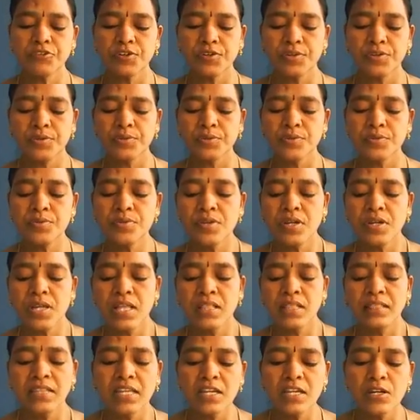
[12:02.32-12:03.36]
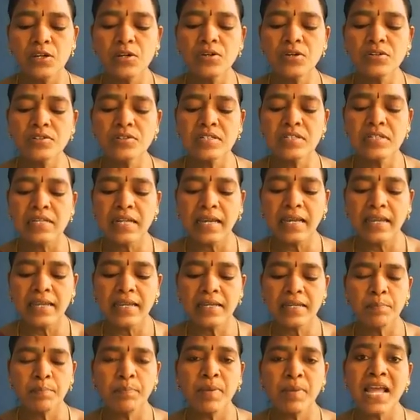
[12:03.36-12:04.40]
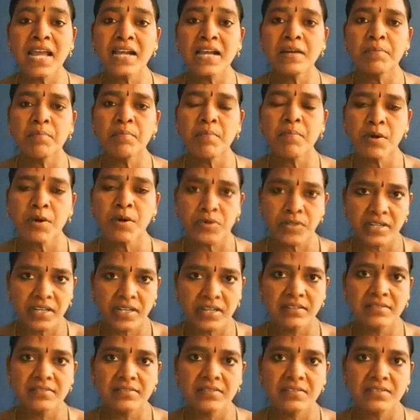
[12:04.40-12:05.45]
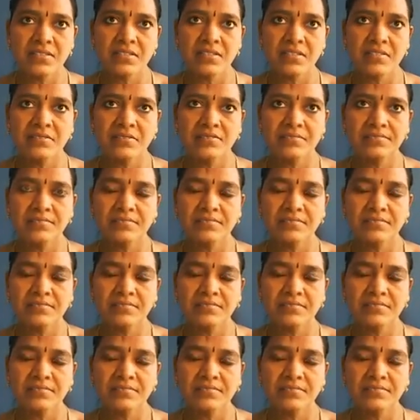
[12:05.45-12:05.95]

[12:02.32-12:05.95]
for you, they looked like black mountains.